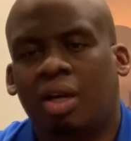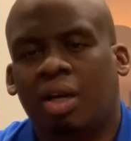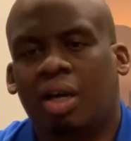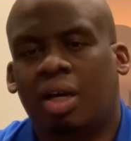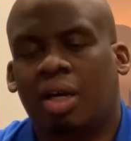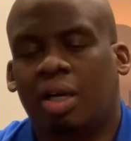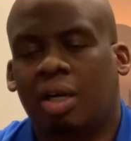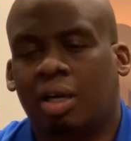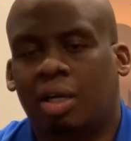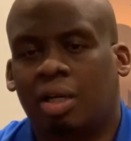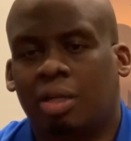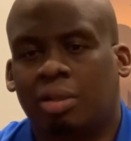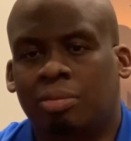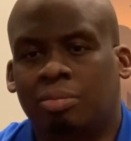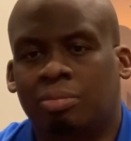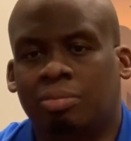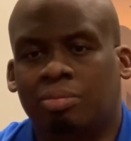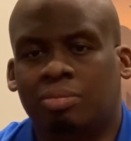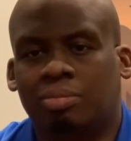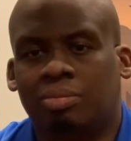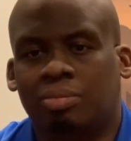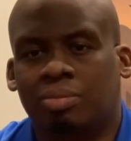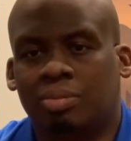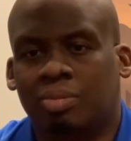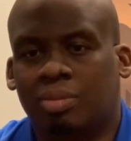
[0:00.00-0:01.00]

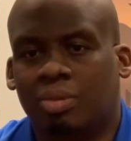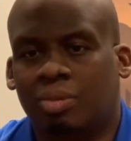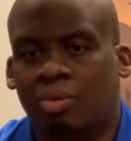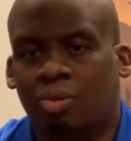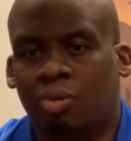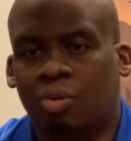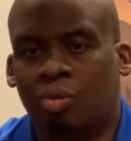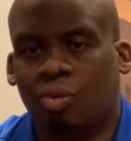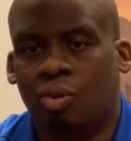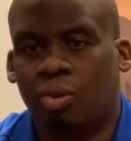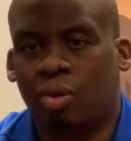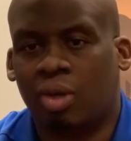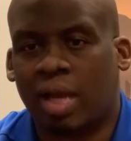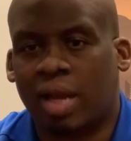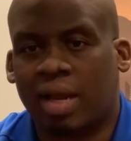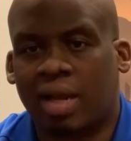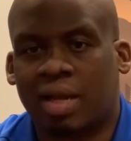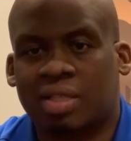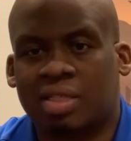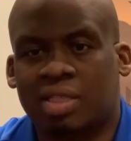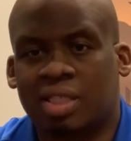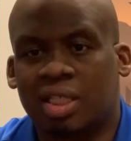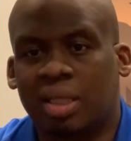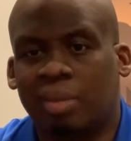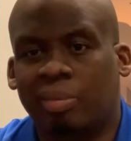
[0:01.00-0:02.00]
Like I
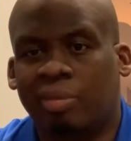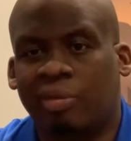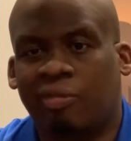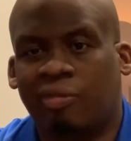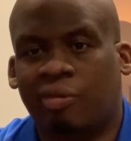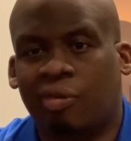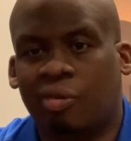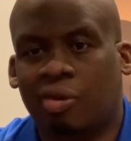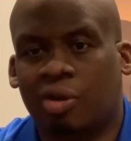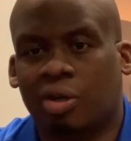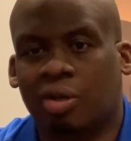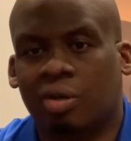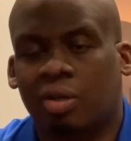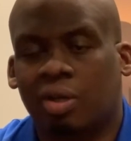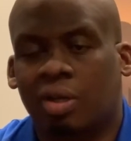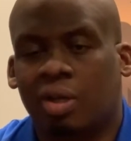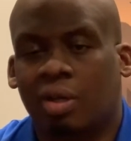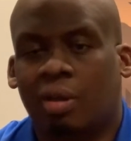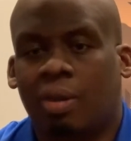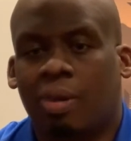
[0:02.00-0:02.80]
said before,